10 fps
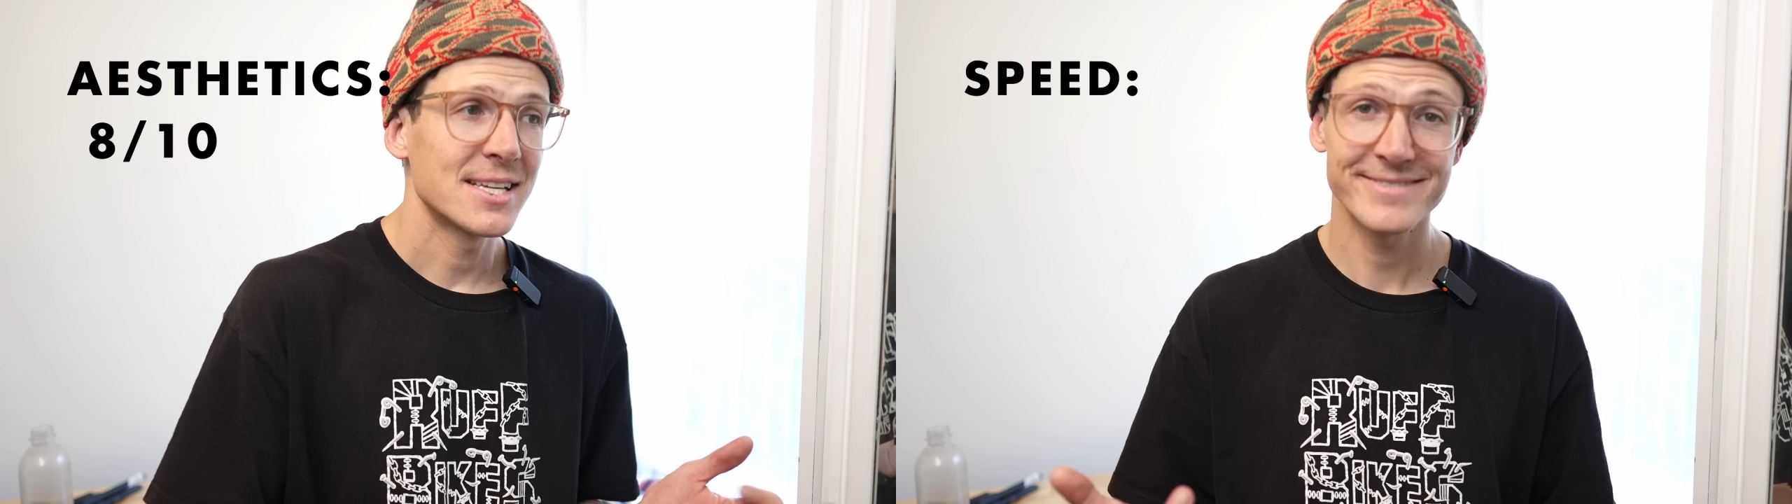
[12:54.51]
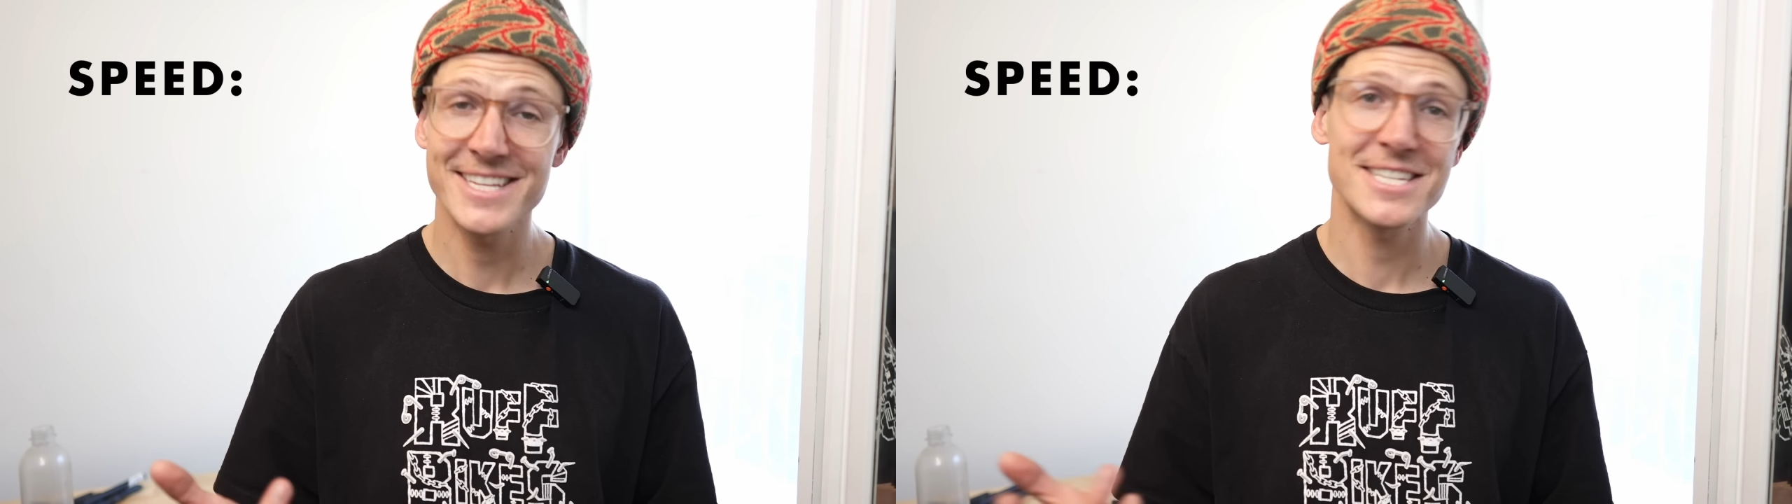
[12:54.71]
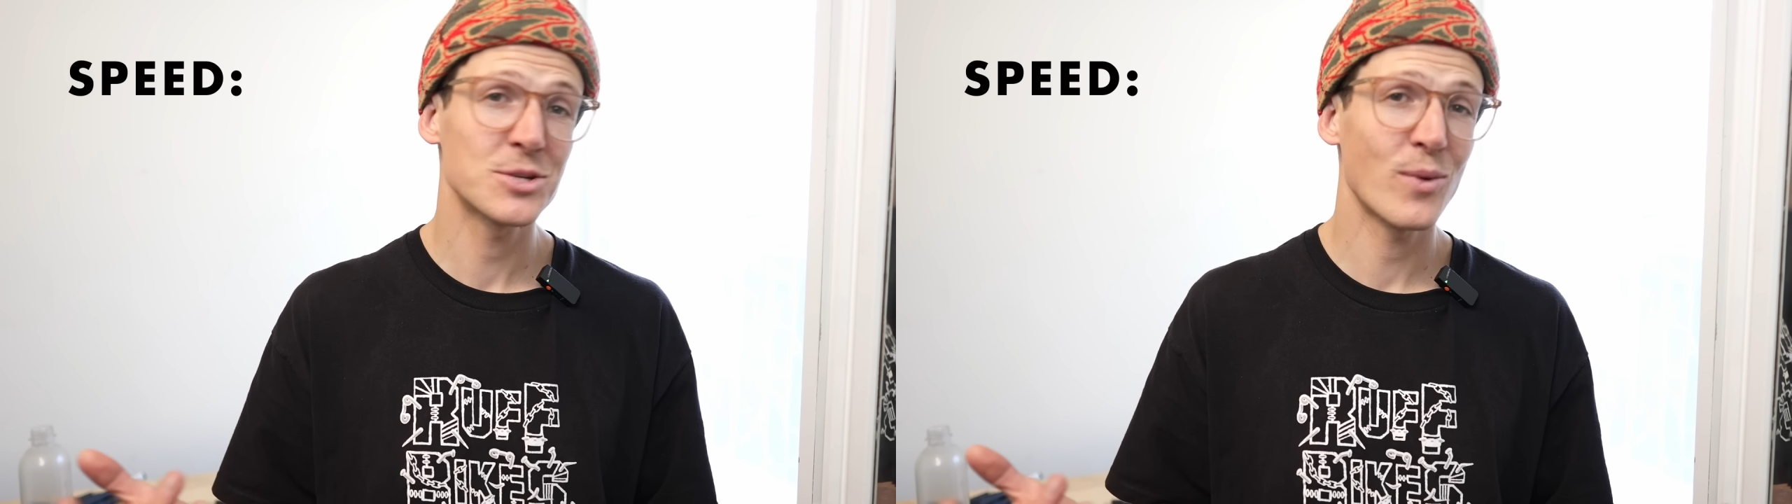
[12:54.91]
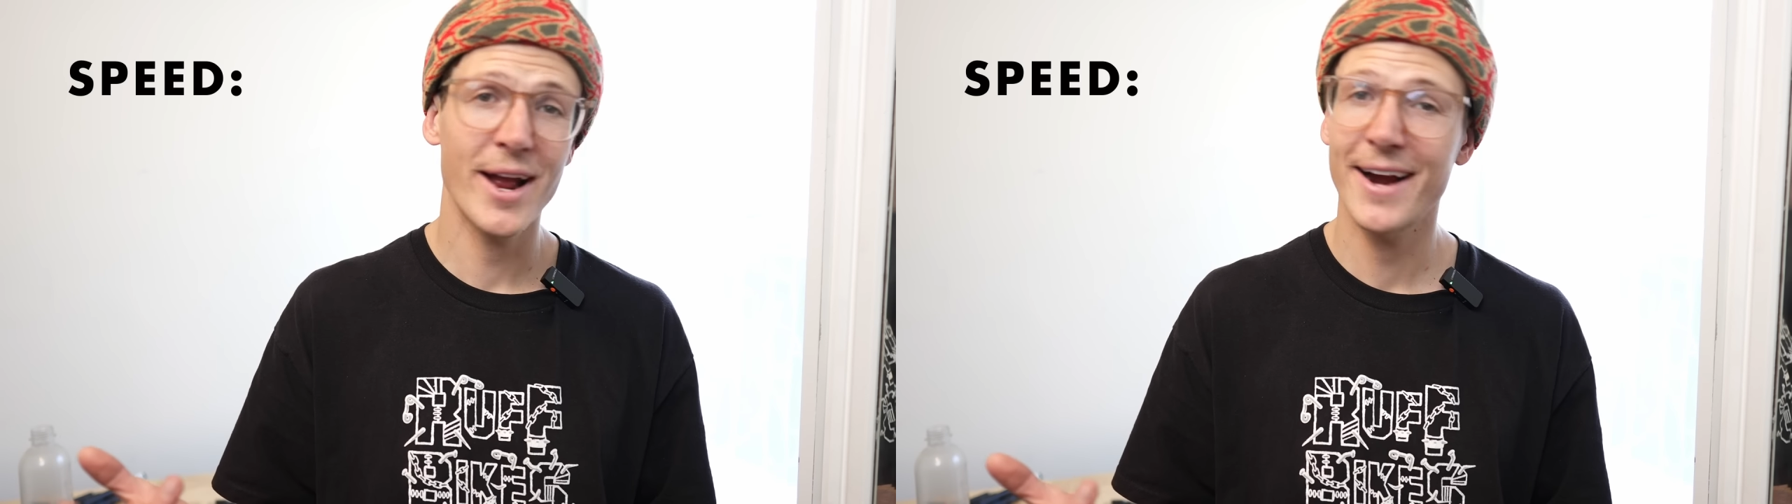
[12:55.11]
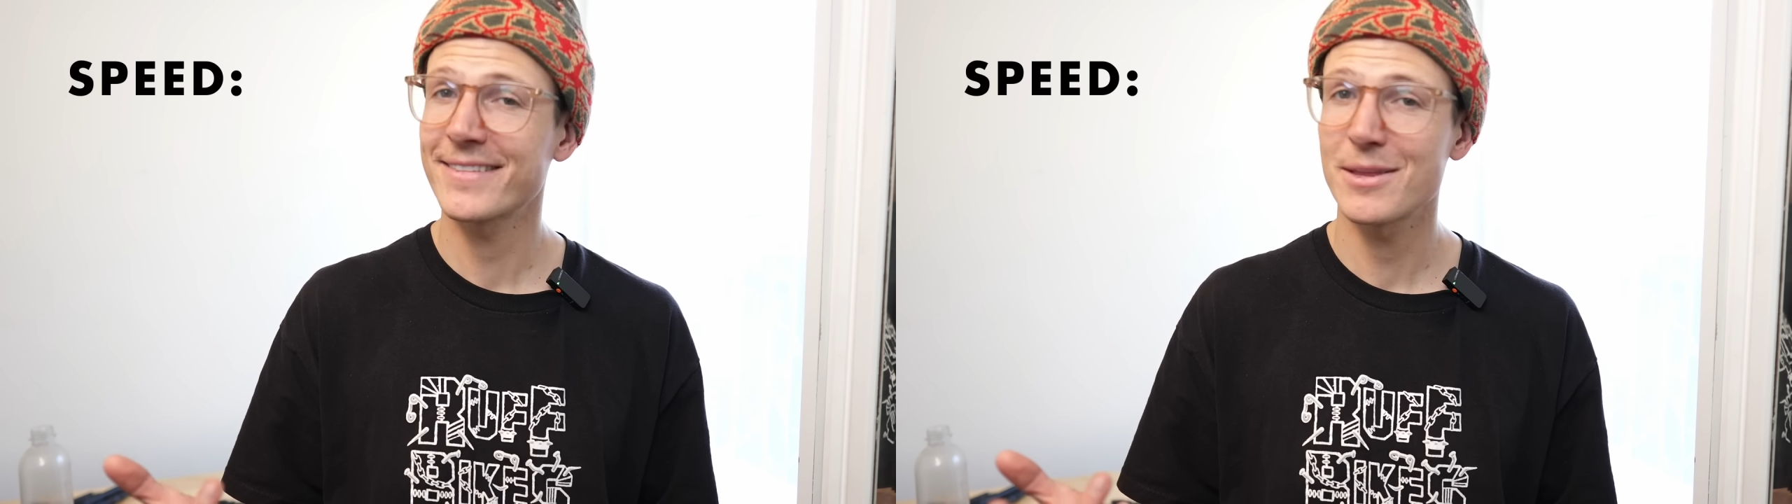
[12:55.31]
This is
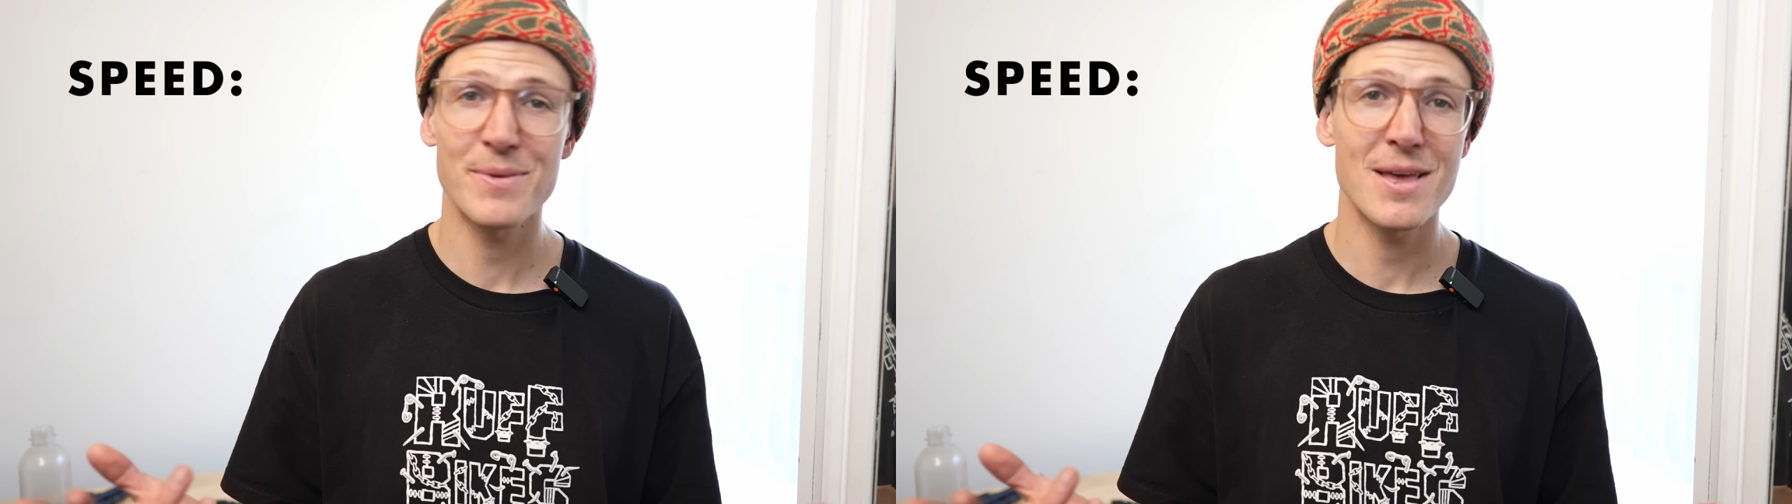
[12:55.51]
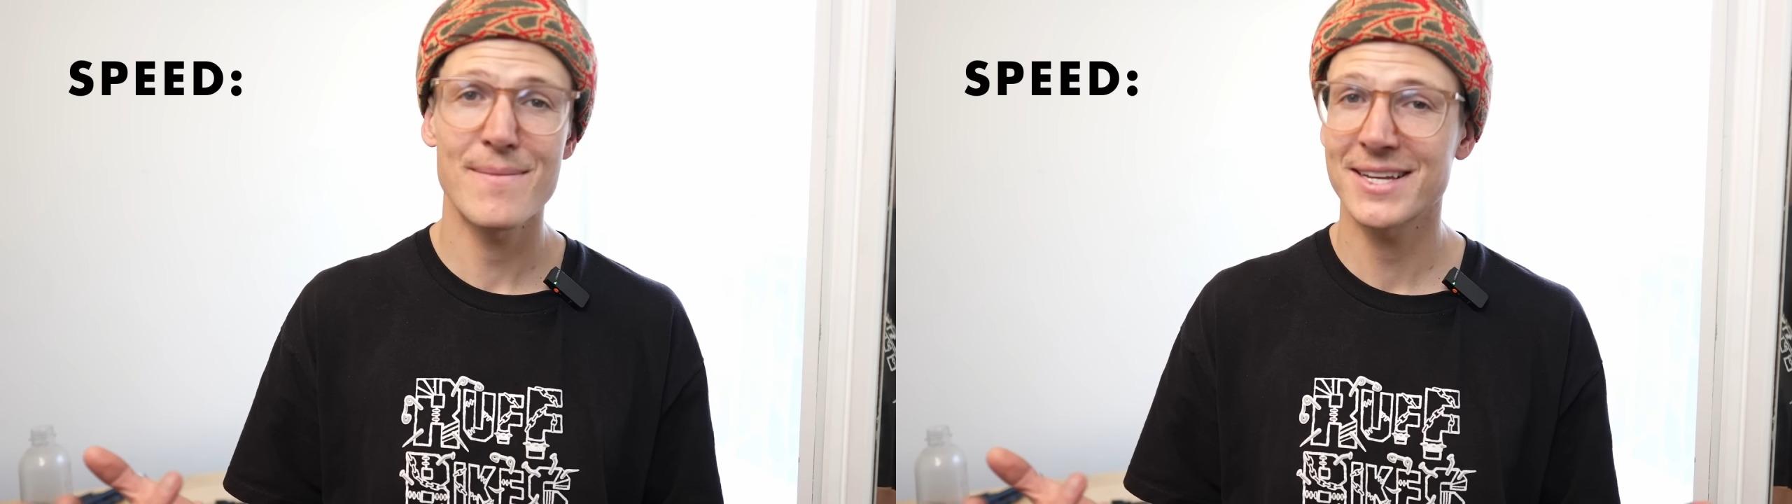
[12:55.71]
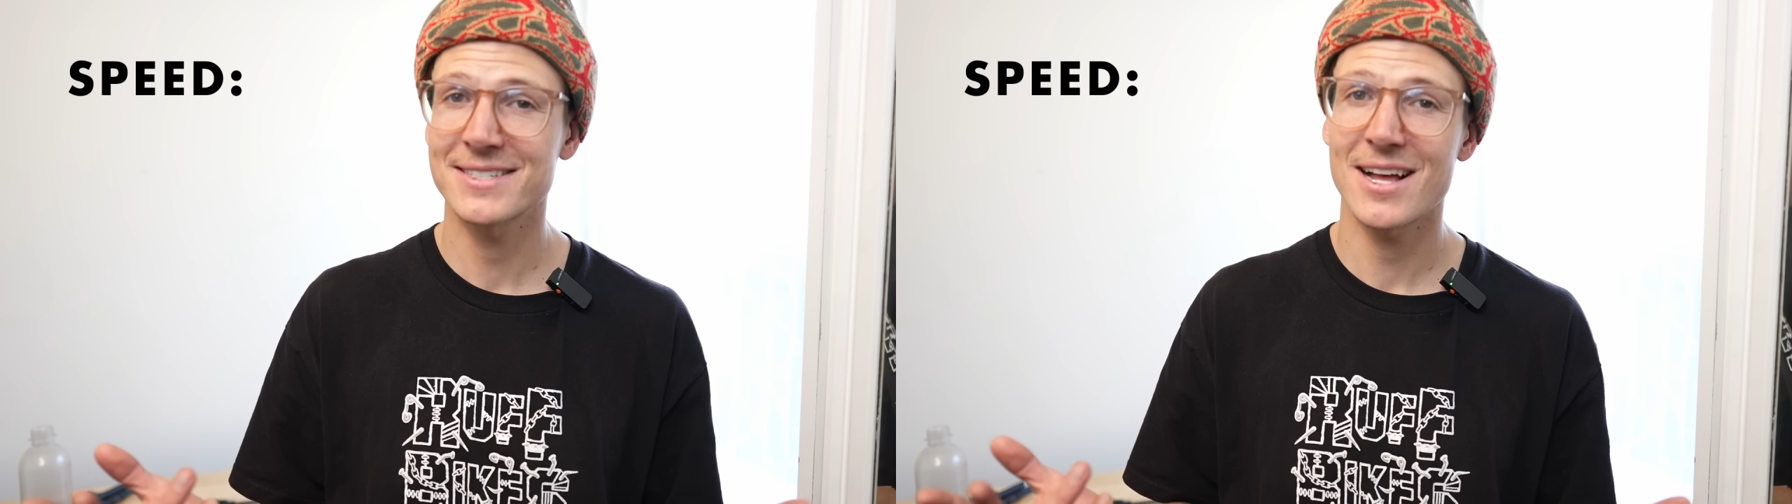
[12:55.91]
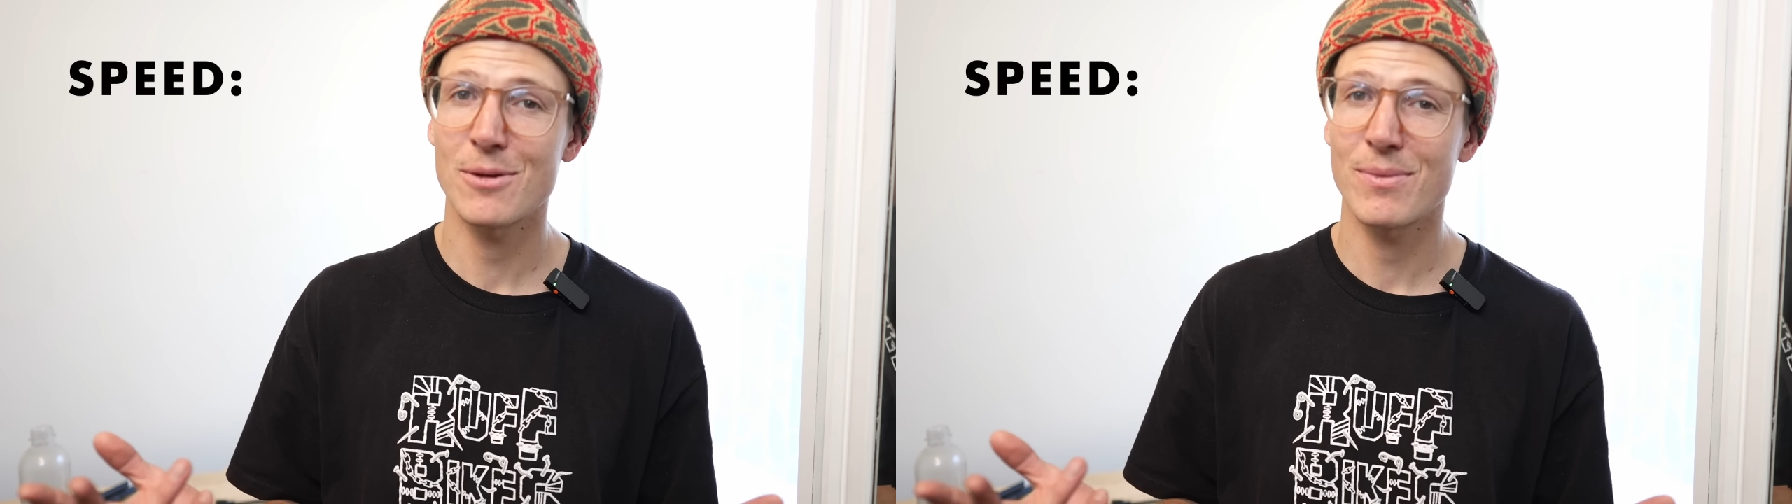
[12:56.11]
where the BMX style